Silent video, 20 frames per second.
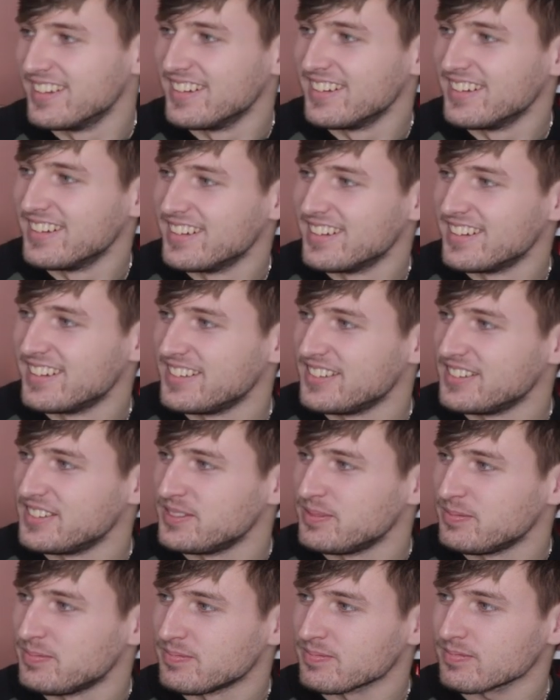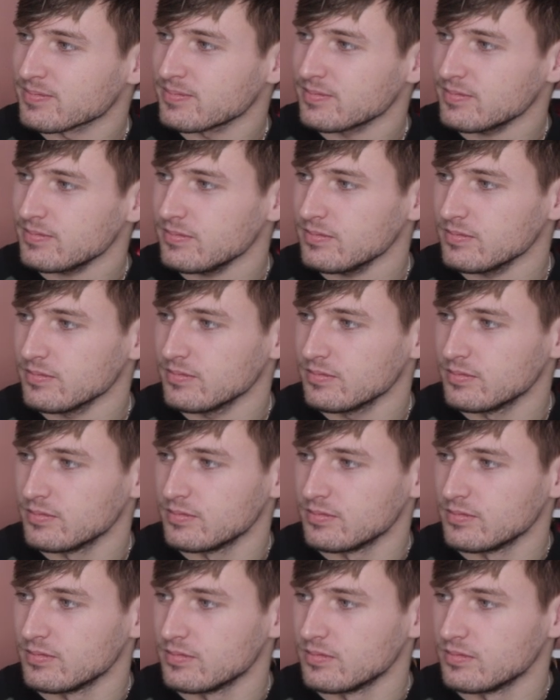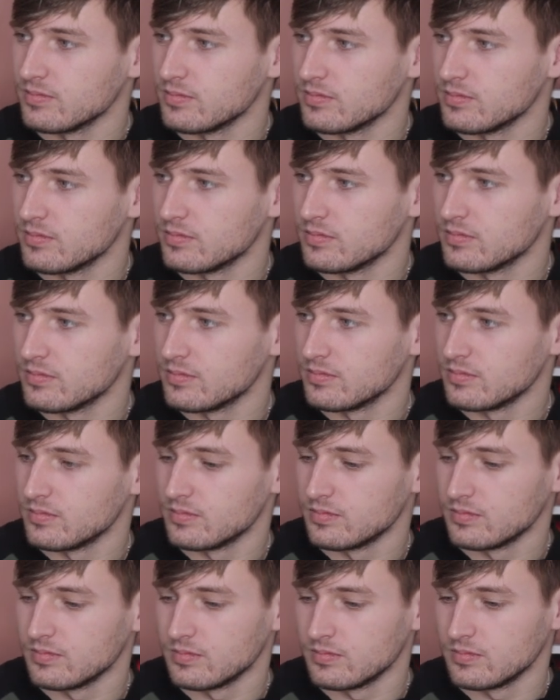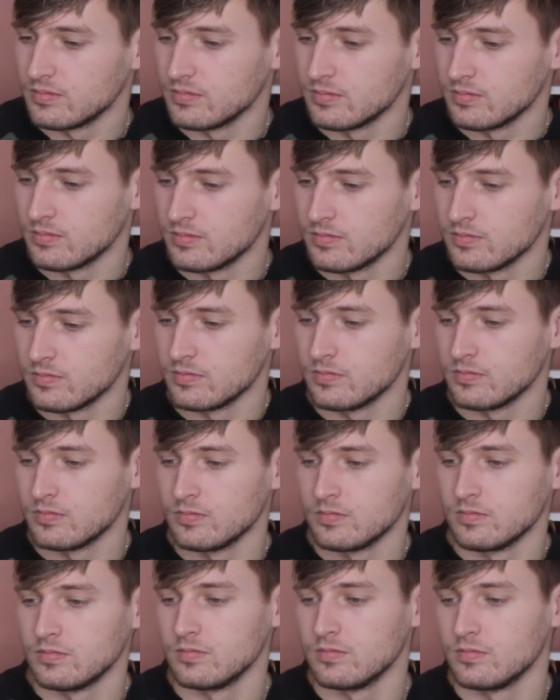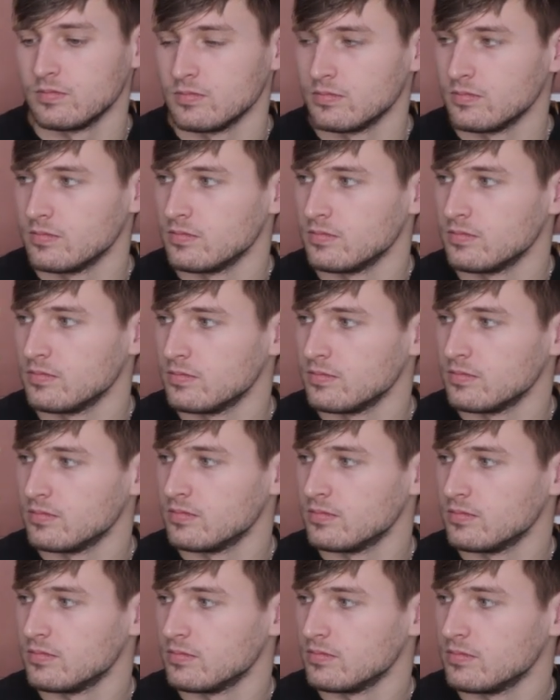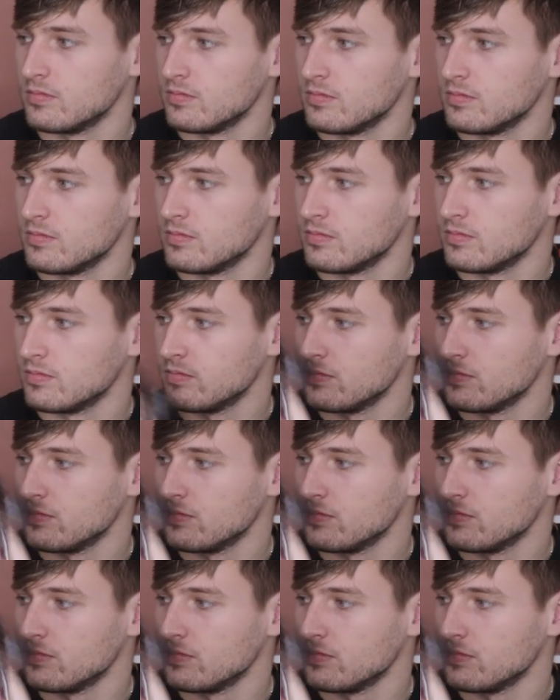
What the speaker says: (not speaking)